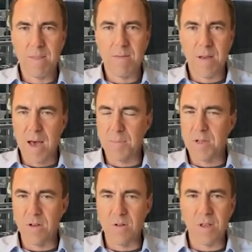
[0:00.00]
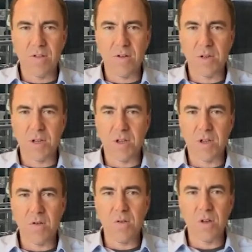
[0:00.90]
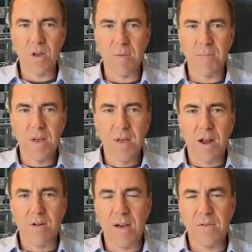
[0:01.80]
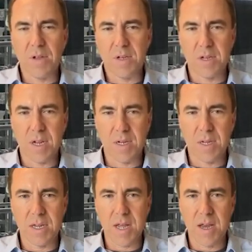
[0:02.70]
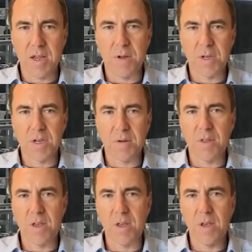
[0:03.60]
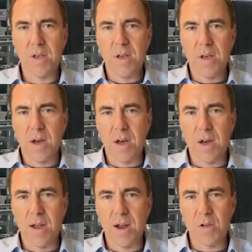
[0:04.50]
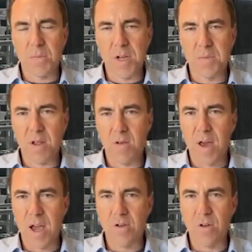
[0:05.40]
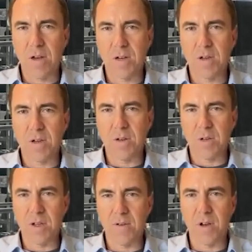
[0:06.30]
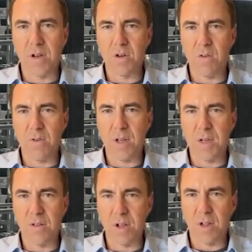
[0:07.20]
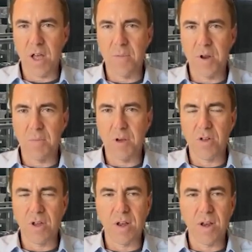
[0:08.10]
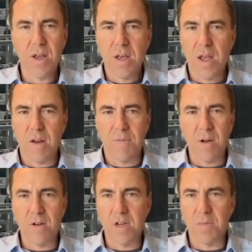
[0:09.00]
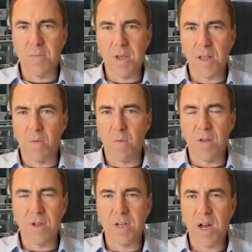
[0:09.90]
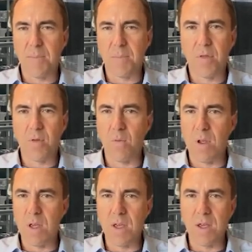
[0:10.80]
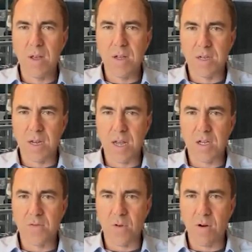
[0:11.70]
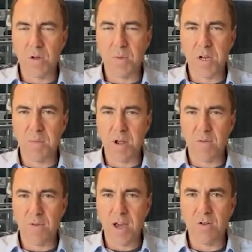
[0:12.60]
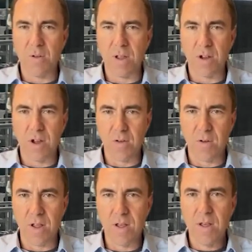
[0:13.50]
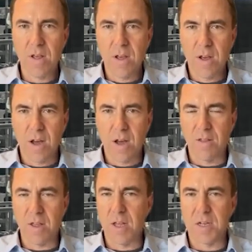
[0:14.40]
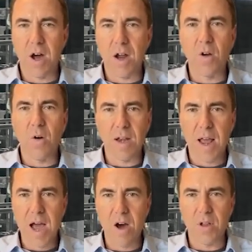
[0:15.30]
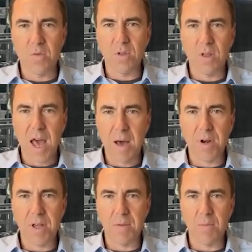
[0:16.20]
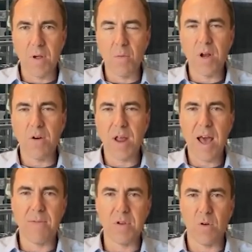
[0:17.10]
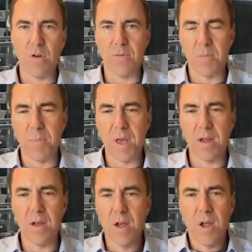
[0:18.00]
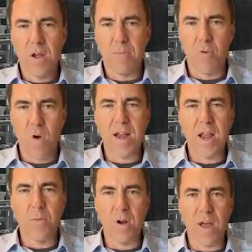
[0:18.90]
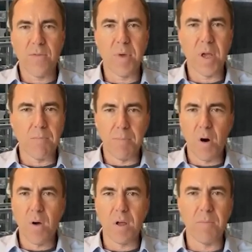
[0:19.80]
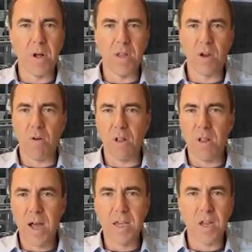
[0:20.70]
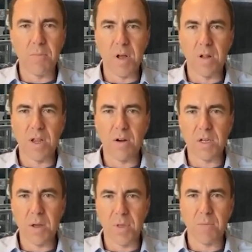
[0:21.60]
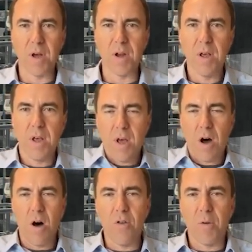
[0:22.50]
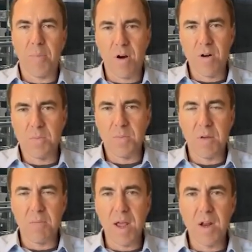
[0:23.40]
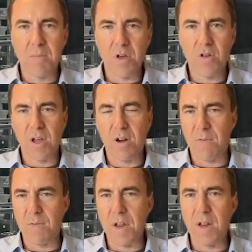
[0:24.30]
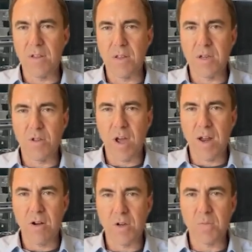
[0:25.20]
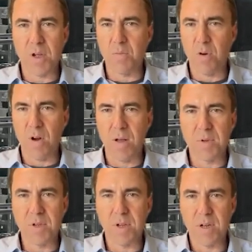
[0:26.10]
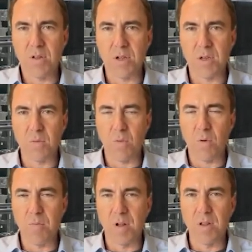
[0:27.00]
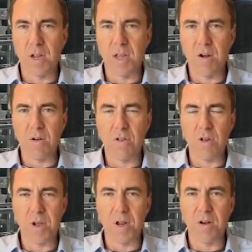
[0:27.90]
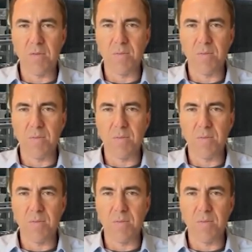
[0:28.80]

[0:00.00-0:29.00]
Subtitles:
Absolutely. And there's a huge, I don't have the statistics handy, but some of the aerospace manufacturing institutes have done surveys on the climate in Michigan and found it to be like one of the top 3 states for aerospace manufacturing in the country. And that's ongoing now. That's really happening. We don't have sort of the big branding. We don't have a big Boeing building or a Lockheed building or something, but all the parts being made in Michigan are feeding these giant aerospace programs. And it's just, we're building it here and shipping it out.